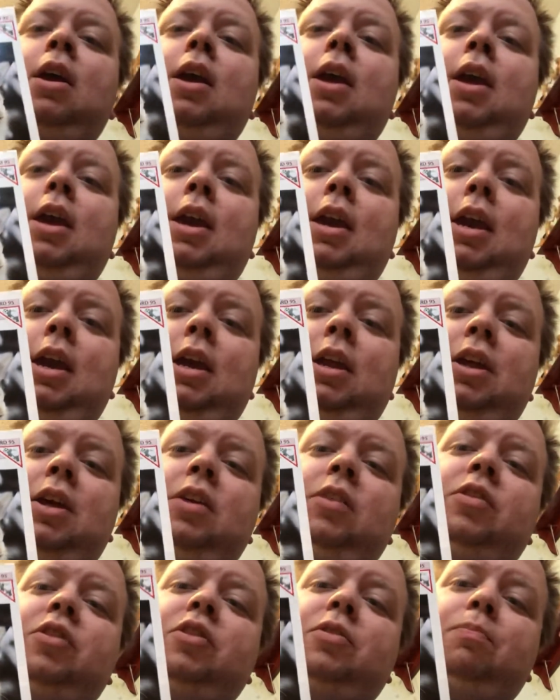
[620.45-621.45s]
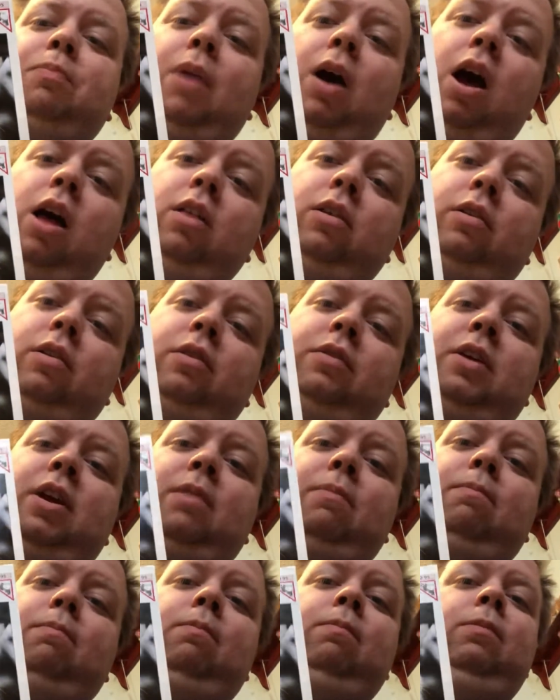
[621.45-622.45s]
It is smaller
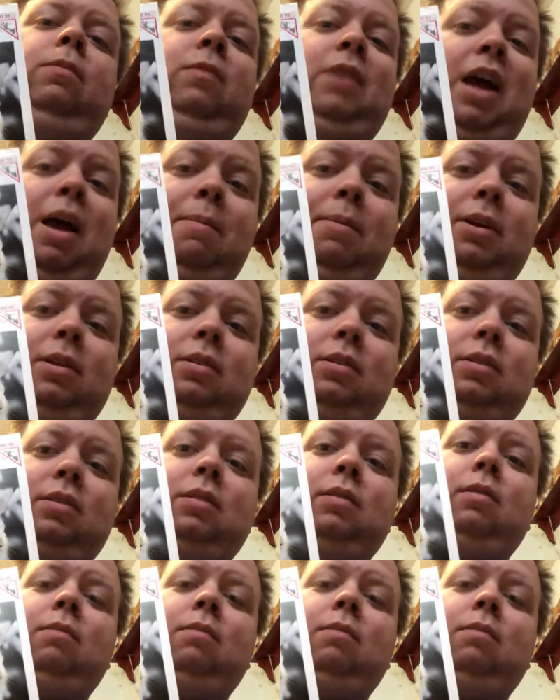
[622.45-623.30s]
than rabbits,